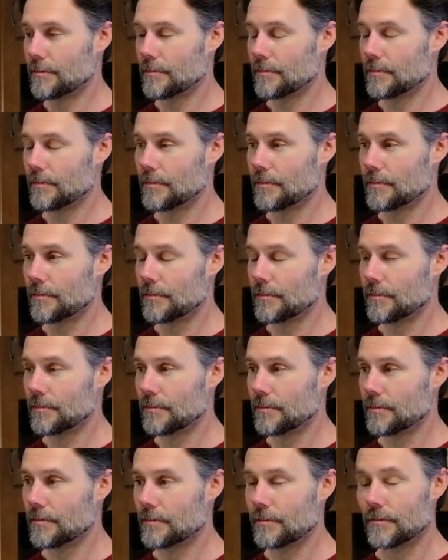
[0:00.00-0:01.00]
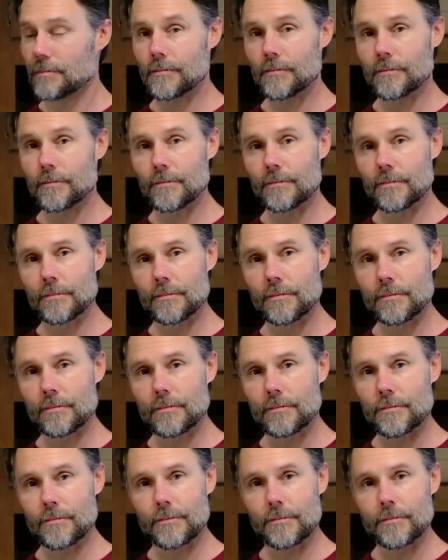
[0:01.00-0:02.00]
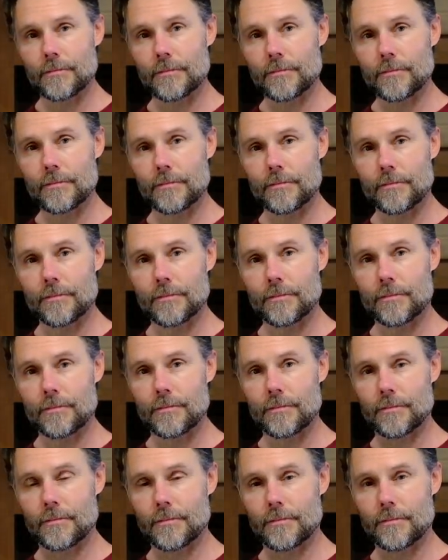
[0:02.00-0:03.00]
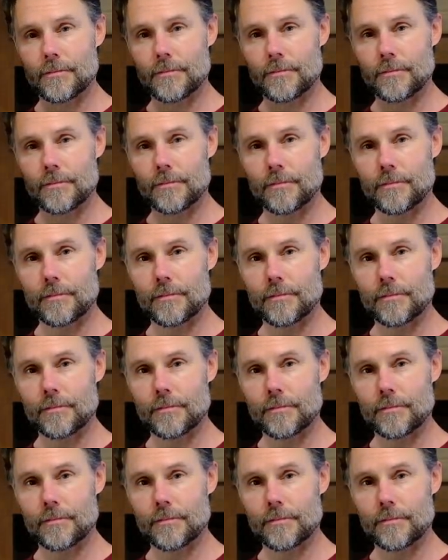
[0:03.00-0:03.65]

This person isn't speaking.